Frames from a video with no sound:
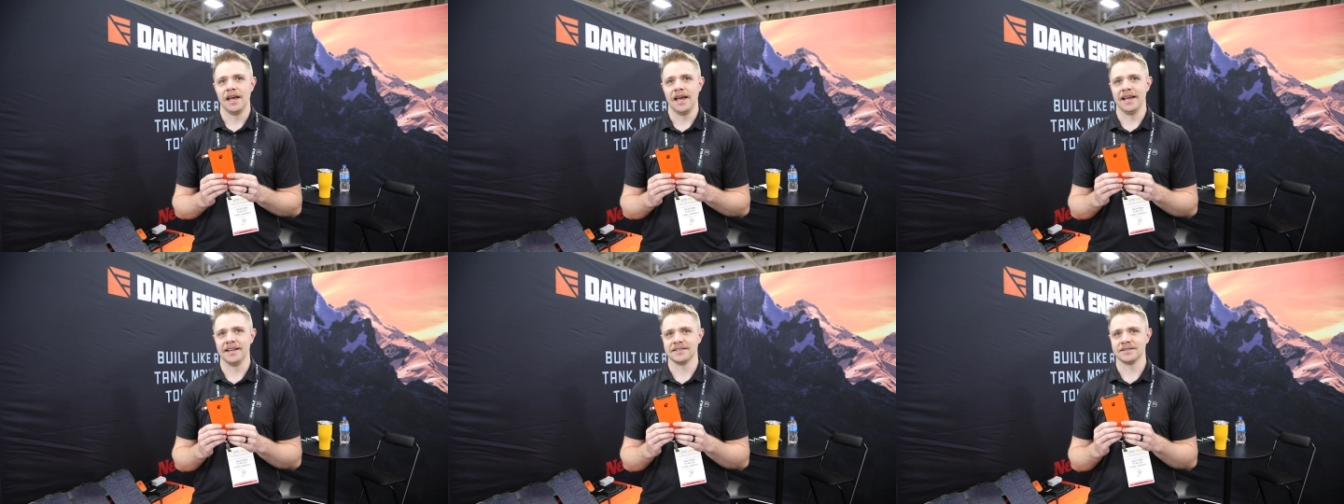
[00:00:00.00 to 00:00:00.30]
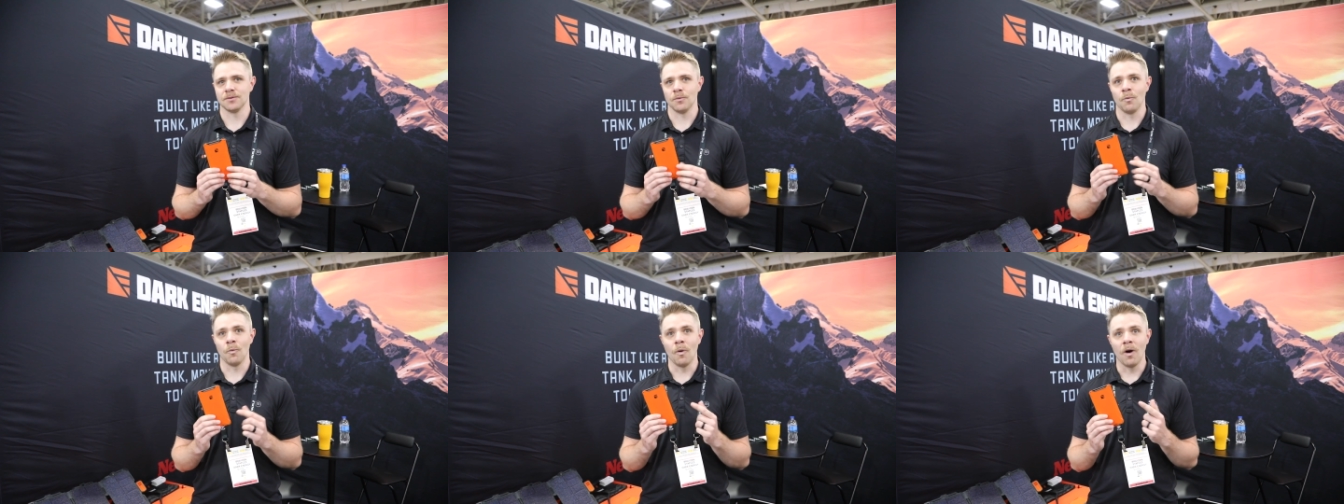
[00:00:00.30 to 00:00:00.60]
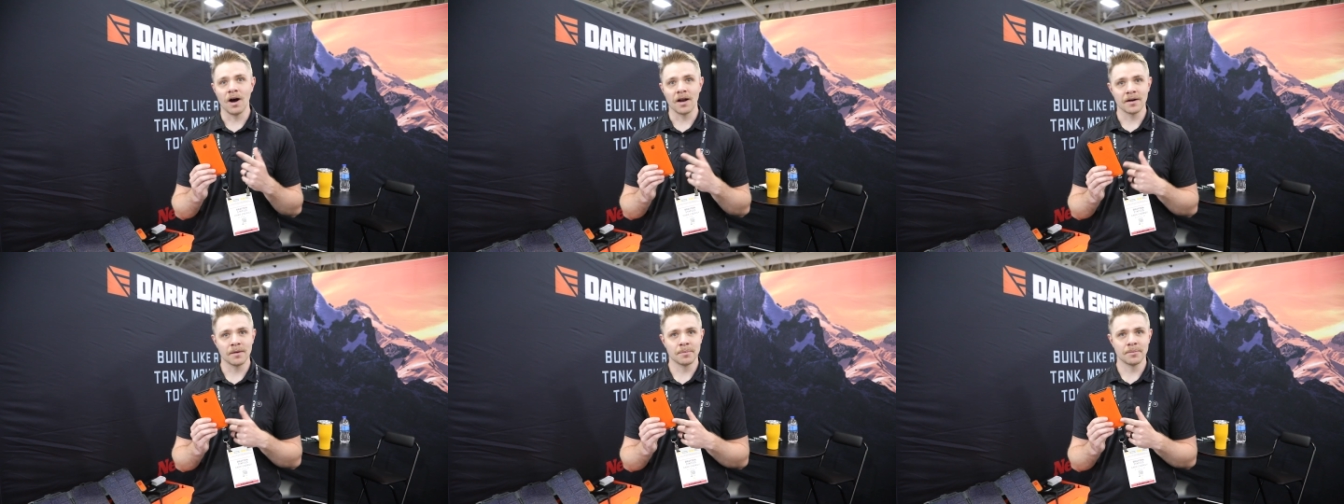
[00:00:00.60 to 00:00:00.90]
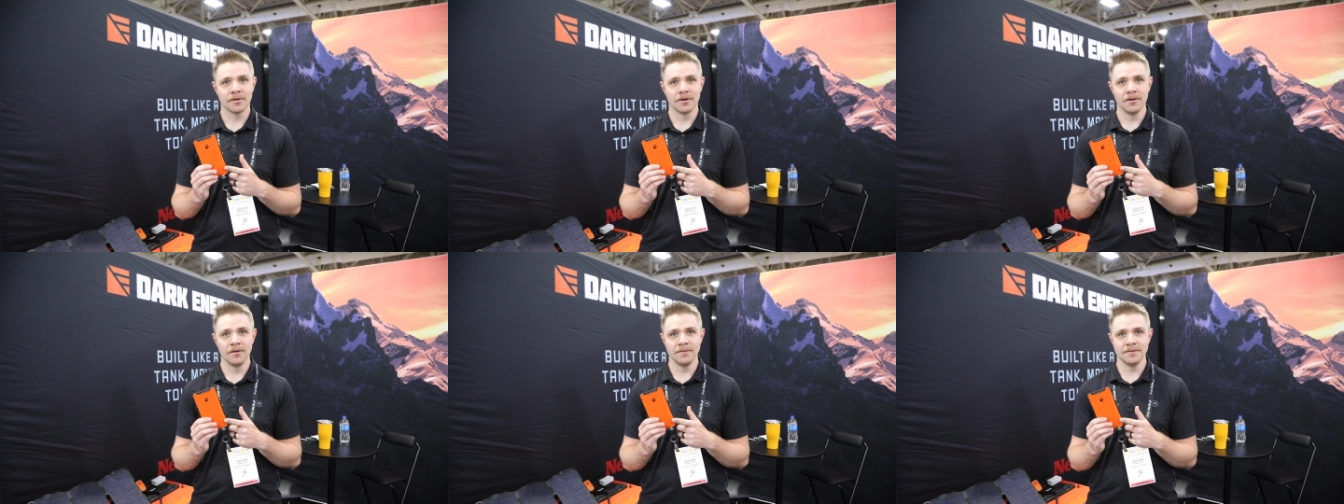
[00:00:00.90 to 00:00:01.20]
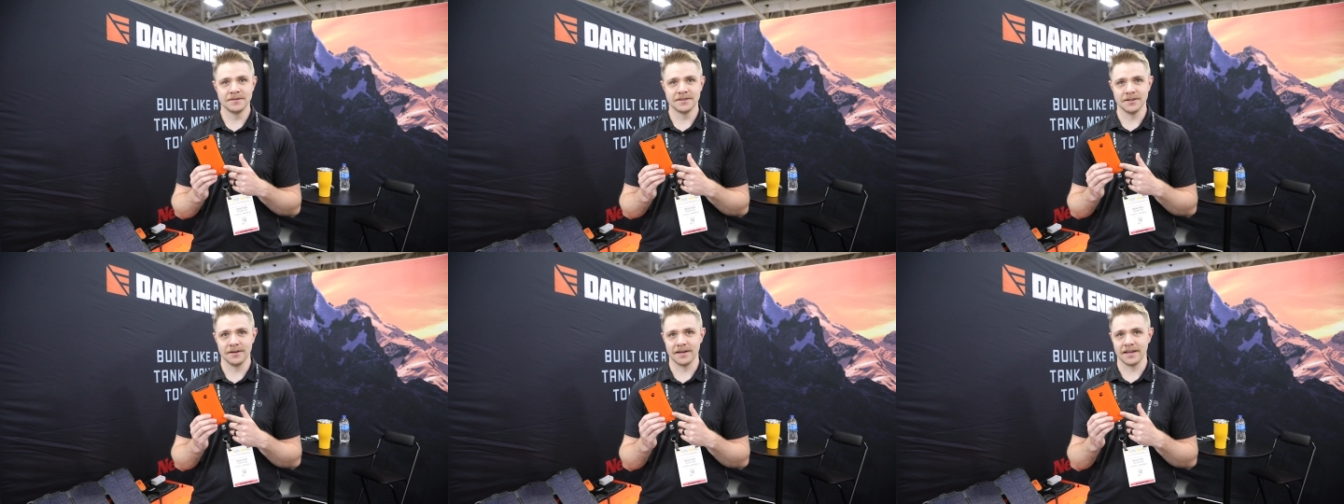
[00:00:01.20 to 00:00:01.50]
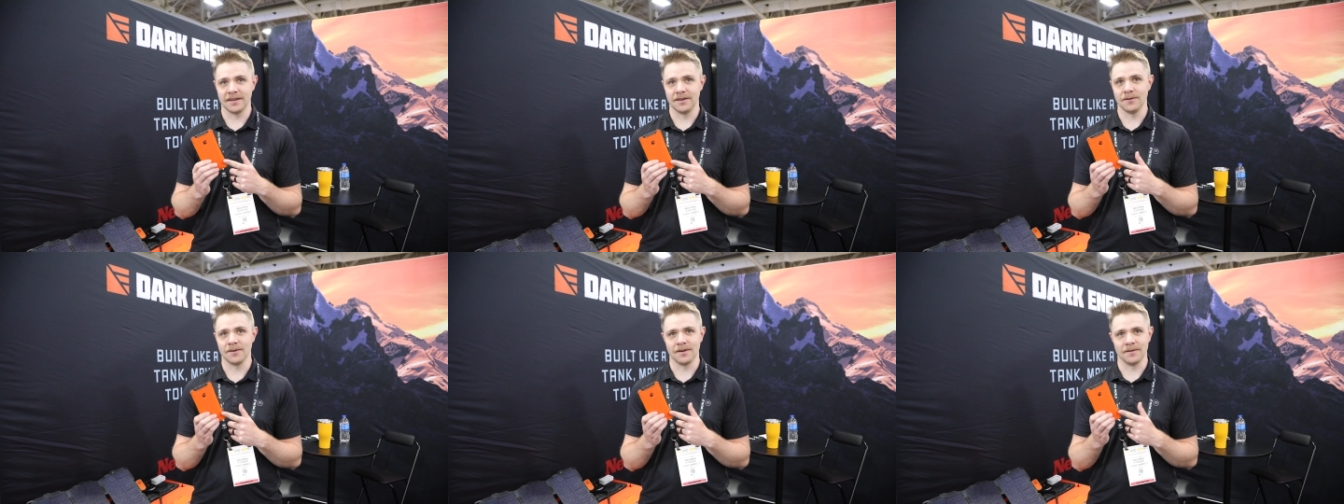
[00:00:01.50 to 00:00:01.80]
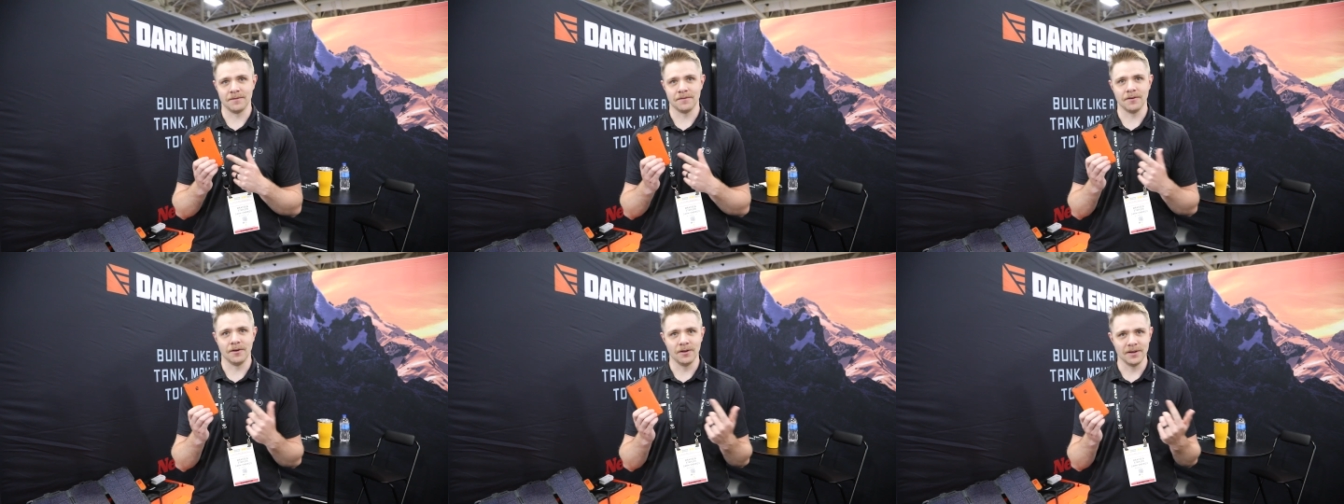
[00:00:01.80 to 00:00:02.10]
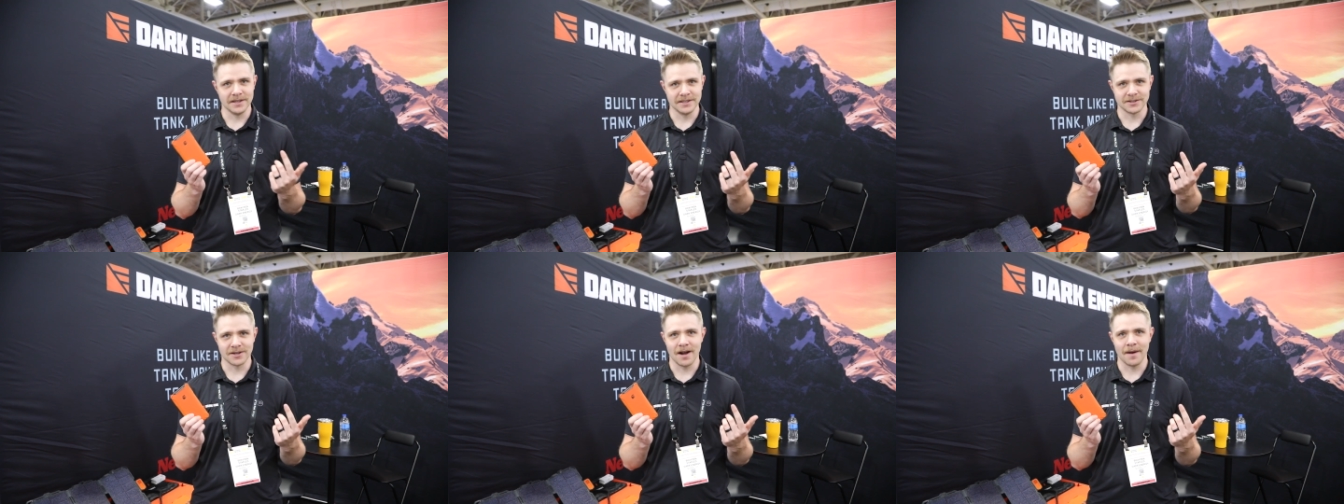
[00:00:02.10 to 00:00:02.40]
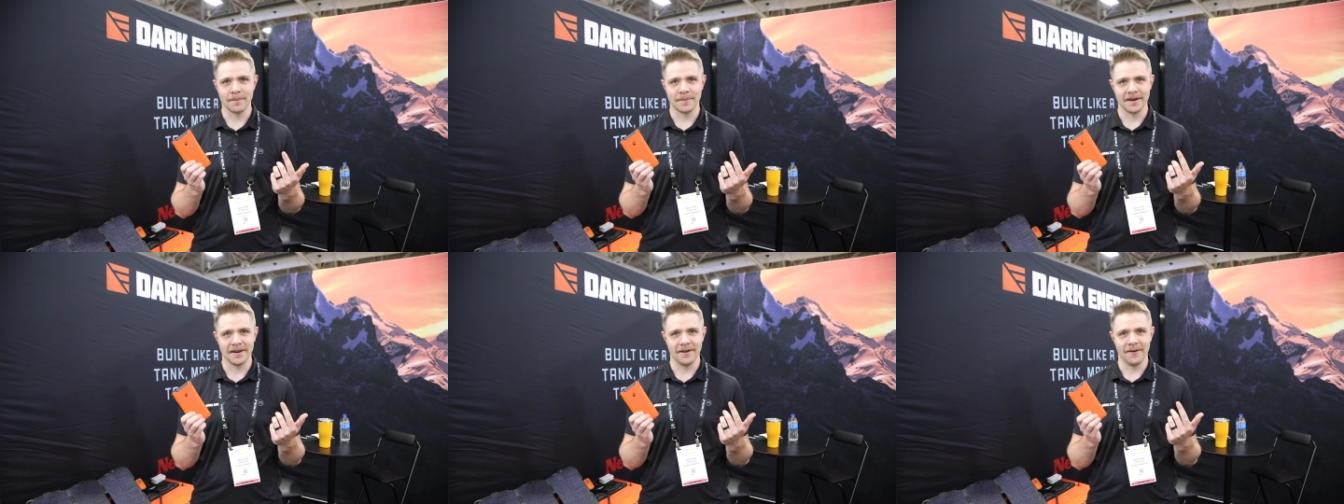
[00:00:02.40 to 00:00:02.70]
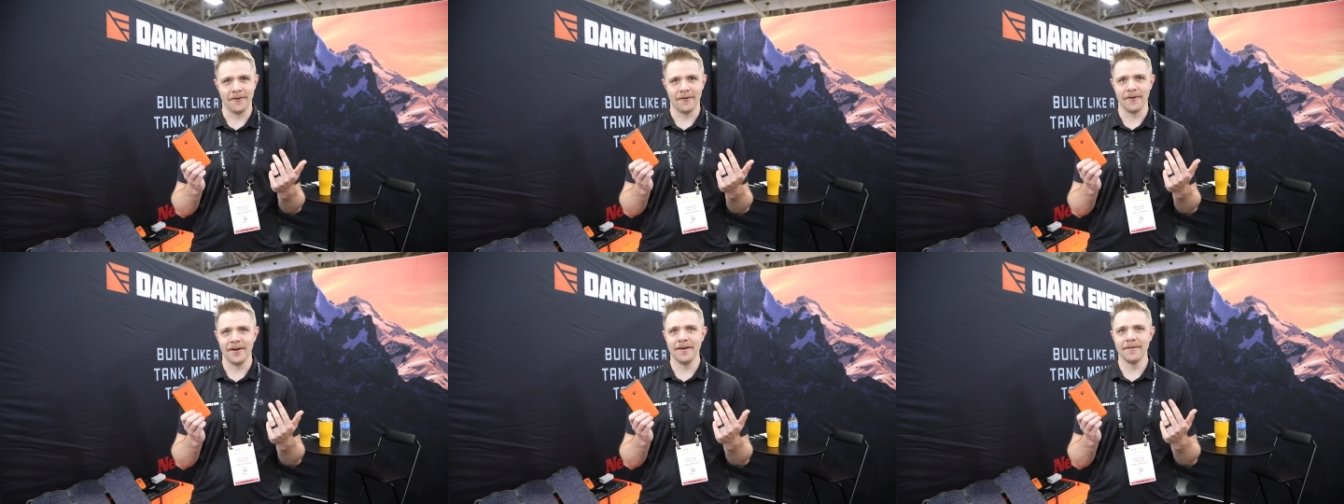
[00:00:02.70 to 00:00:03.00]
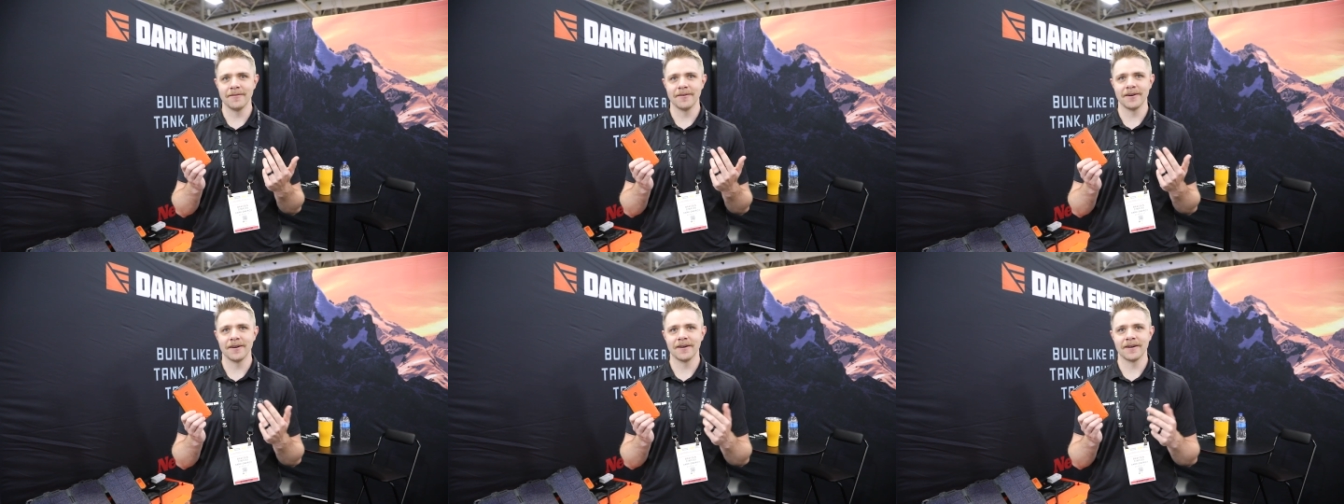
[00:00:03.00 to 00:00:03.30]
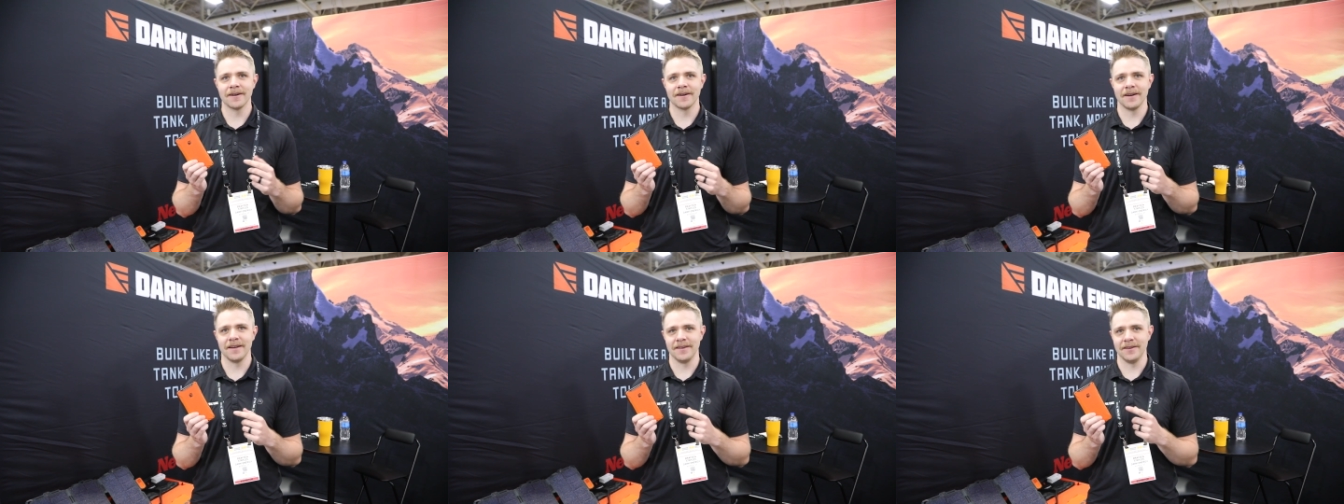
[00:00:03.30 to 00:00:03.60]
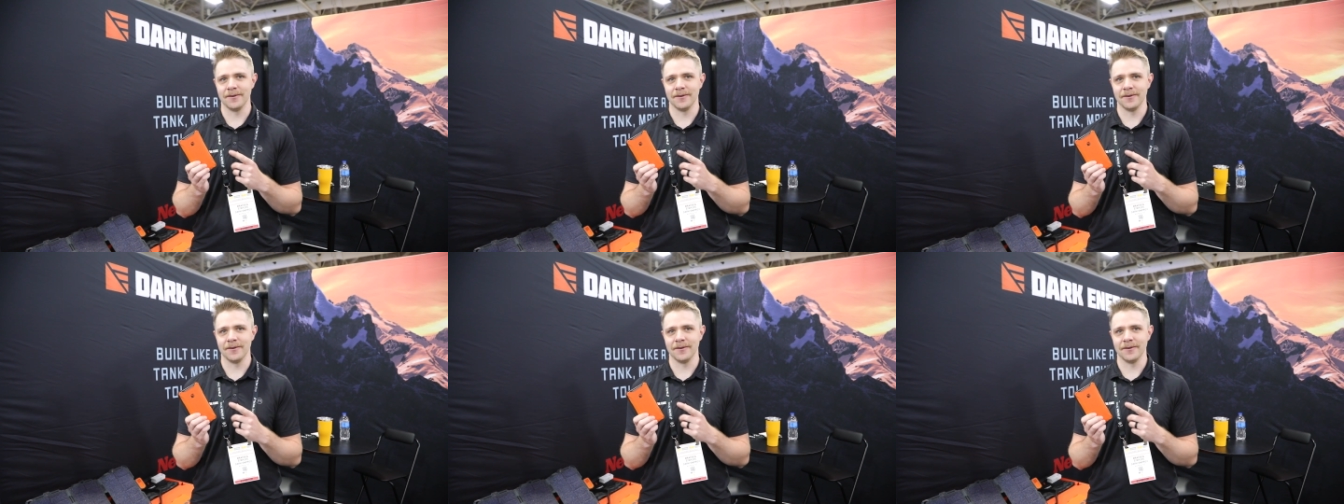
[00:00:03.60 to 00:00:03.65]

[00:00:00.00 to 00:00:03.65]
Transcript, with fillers: It's waterproof, so you can fully drop it in a river,